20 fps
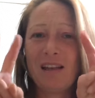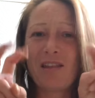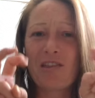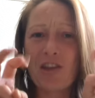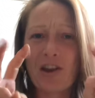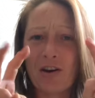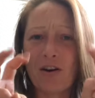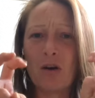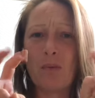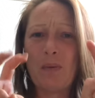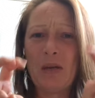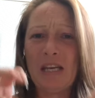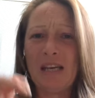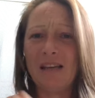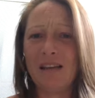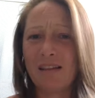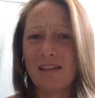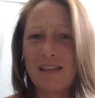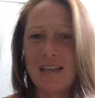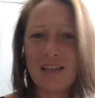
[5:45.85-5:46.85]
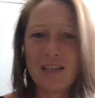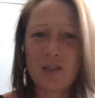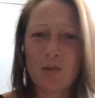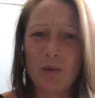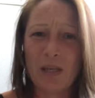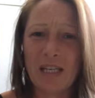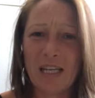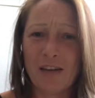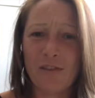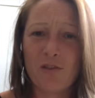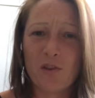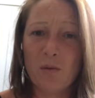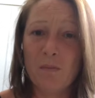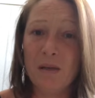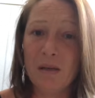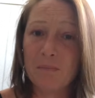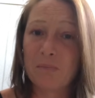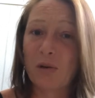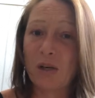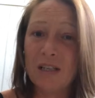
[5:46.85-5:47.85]
therapy and things we give them
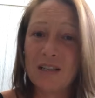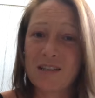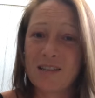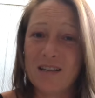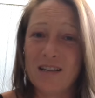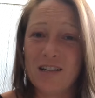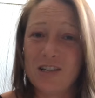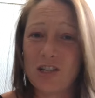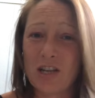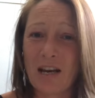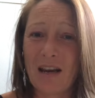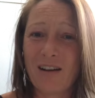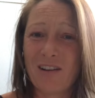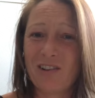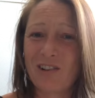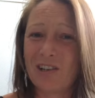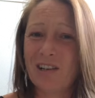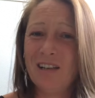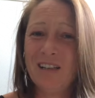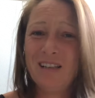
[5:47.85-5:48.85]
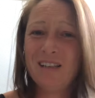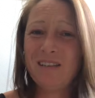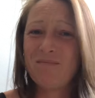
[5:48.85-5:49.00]
in prison and jail are